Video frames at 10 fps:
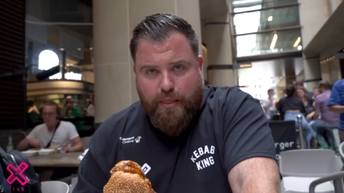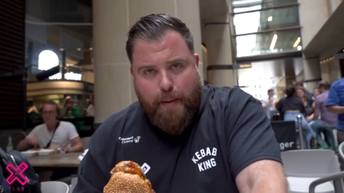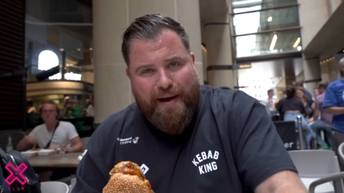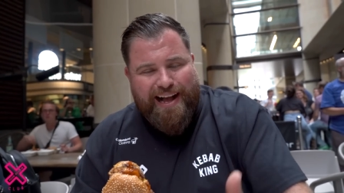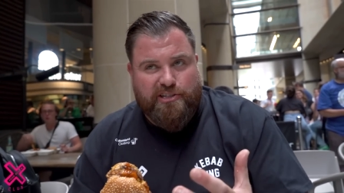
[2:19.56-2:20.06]
The
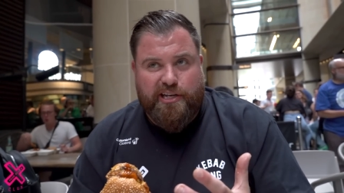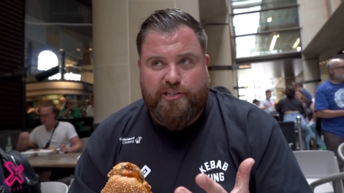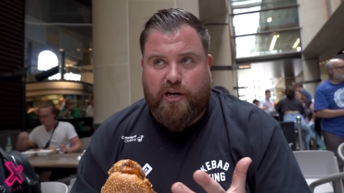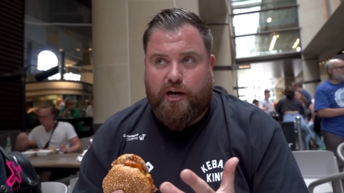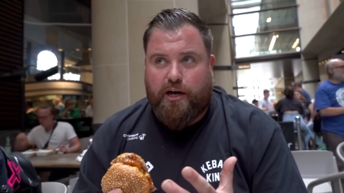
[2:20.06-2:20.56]

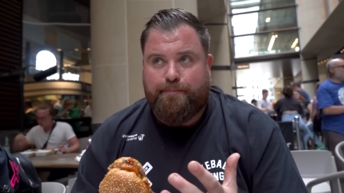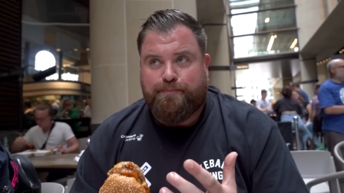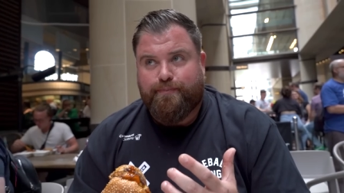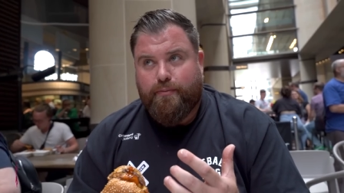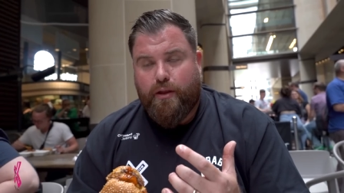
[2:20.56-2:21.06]
patties are
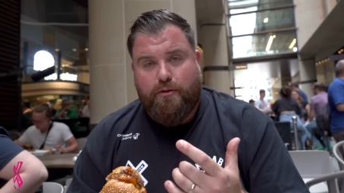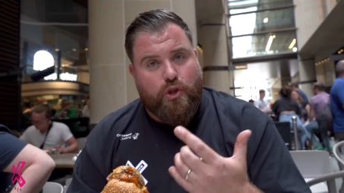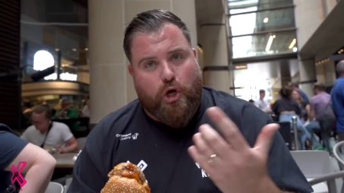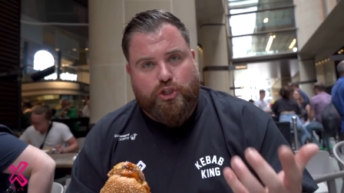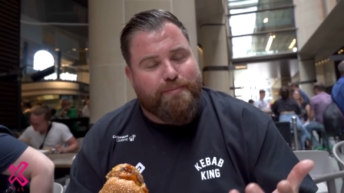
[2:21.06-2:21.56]

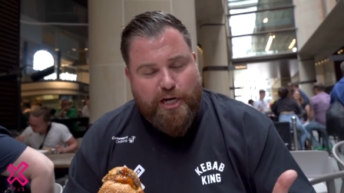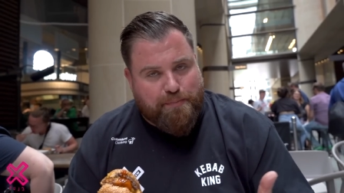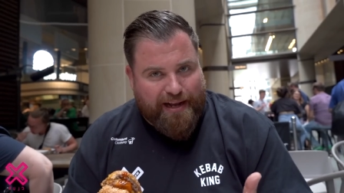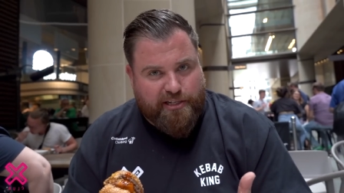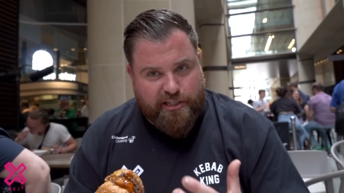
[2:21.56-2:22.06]
not smash
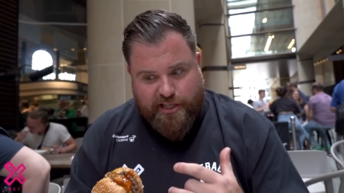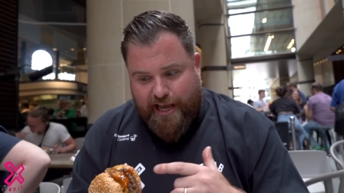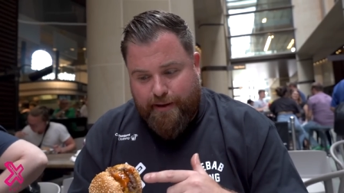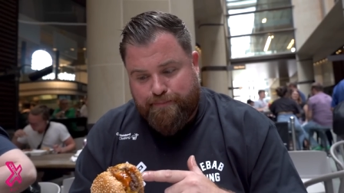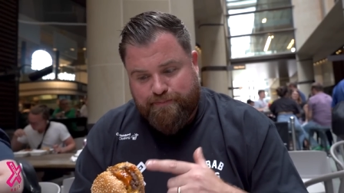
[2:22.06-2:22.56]
patties,
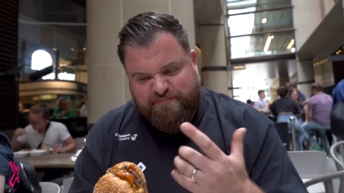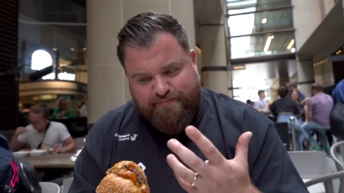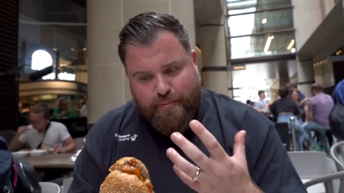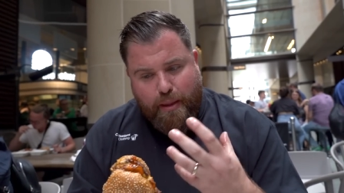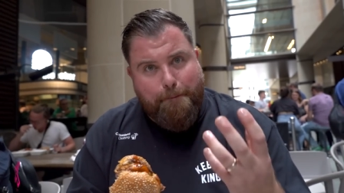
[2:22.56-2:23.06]
they're
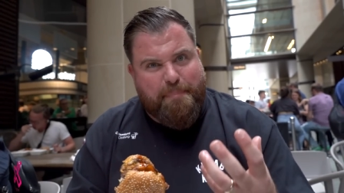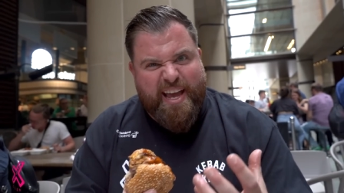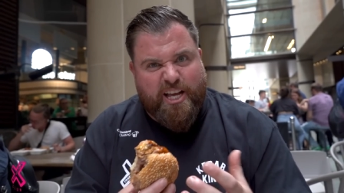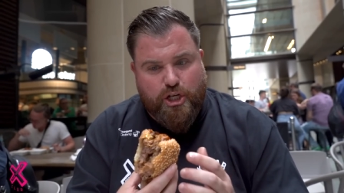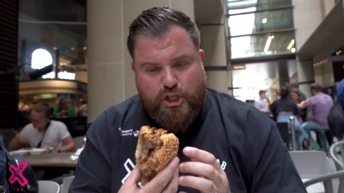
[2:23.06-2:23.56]

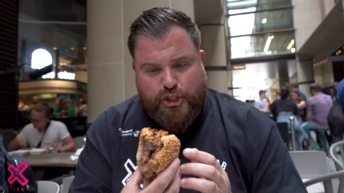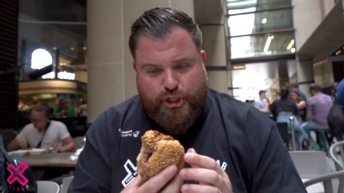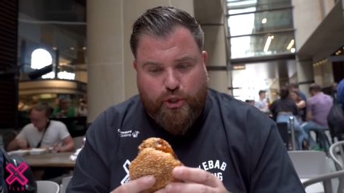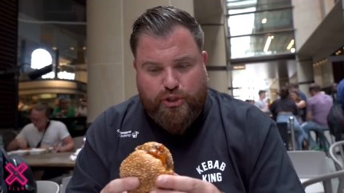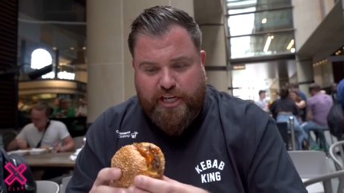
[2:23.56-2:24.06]
big,
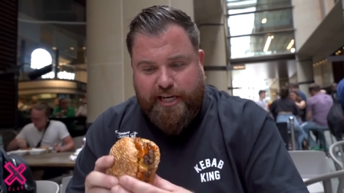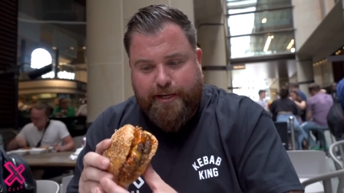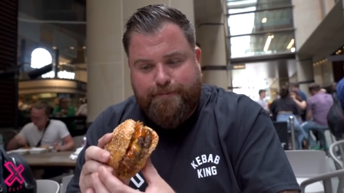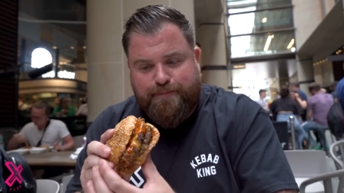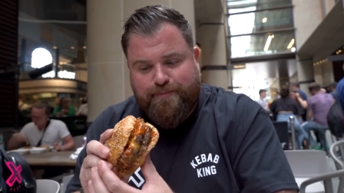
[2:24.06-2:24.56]
juicy,
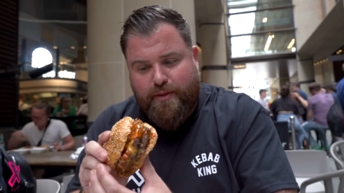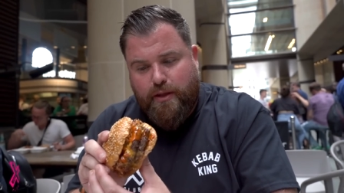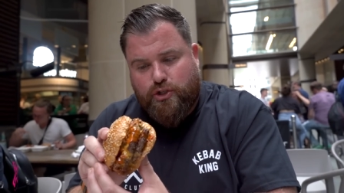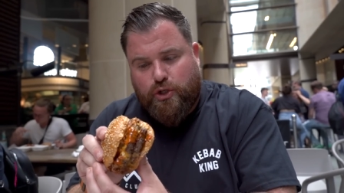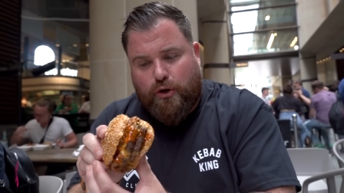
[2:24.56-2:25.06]

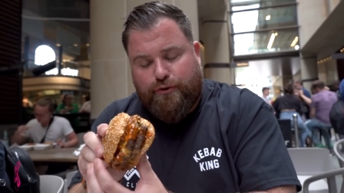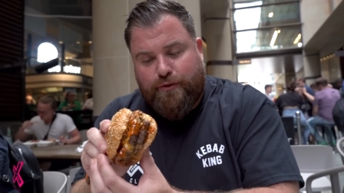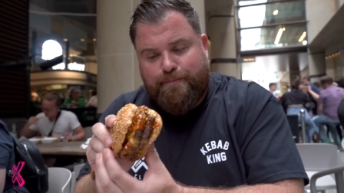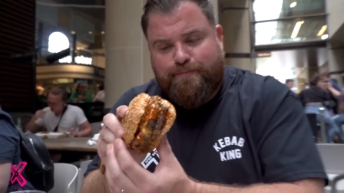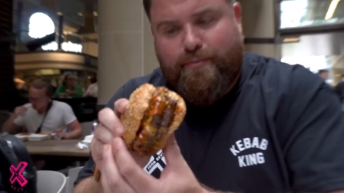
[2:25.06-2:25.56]
sort of
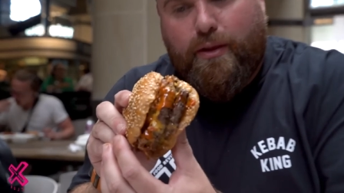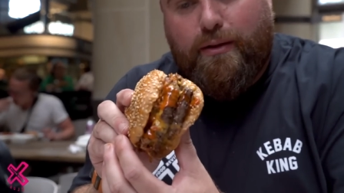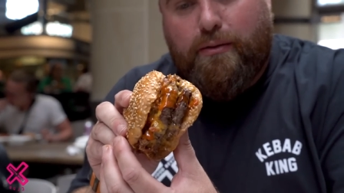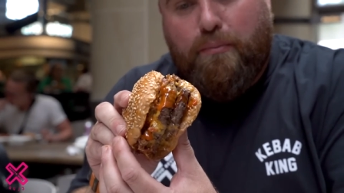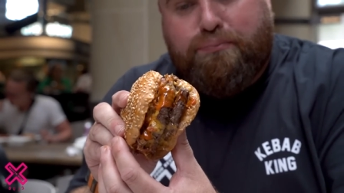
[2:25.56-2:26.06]

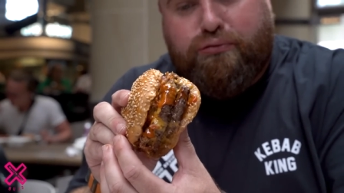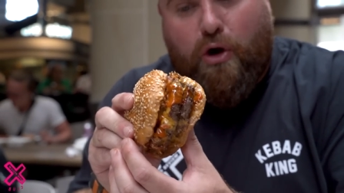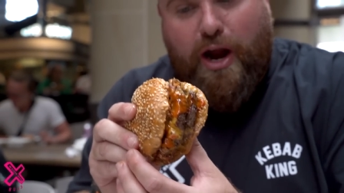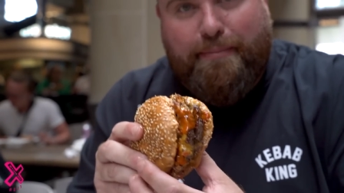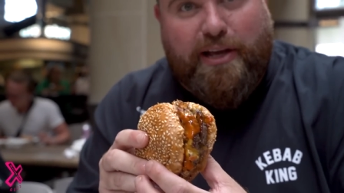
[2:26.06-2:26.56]

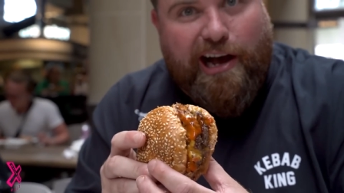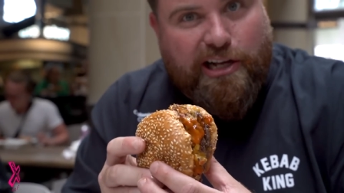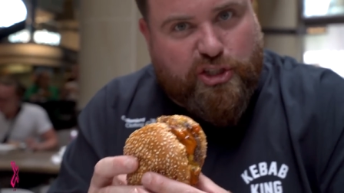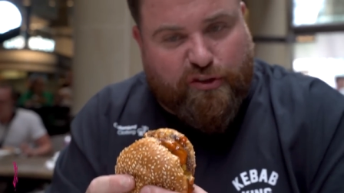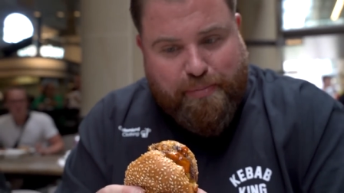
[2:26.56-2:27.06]
prime
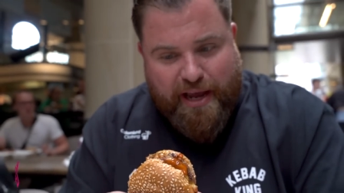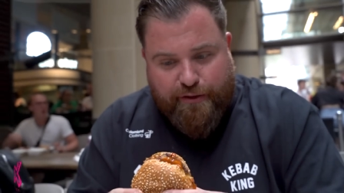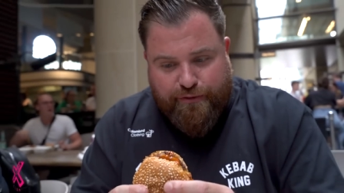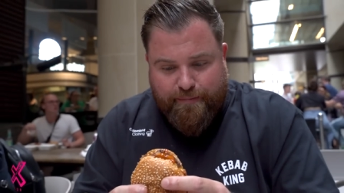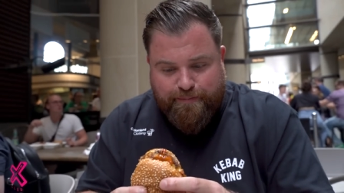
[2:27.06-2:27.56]
cuts of beef.